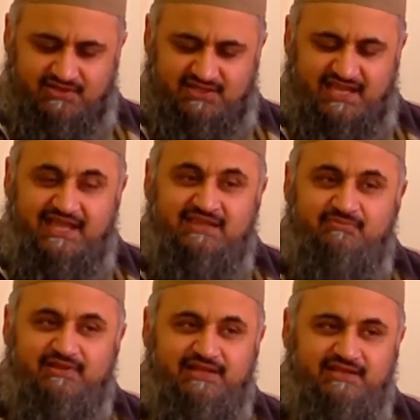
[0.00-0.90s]
10
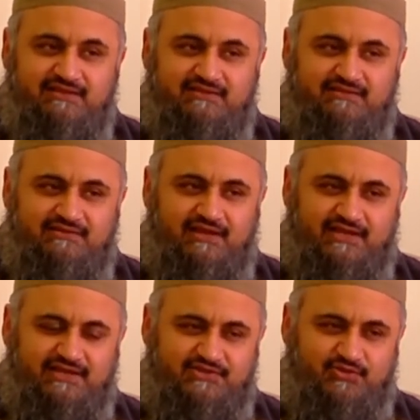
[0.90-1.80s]
billion
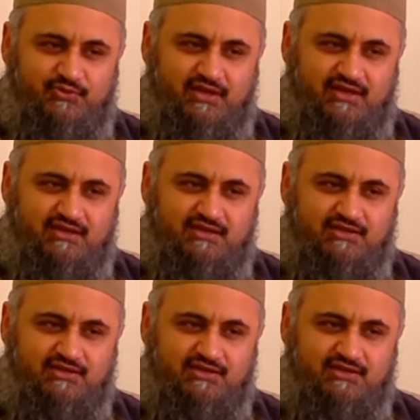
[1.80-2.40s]
light years away,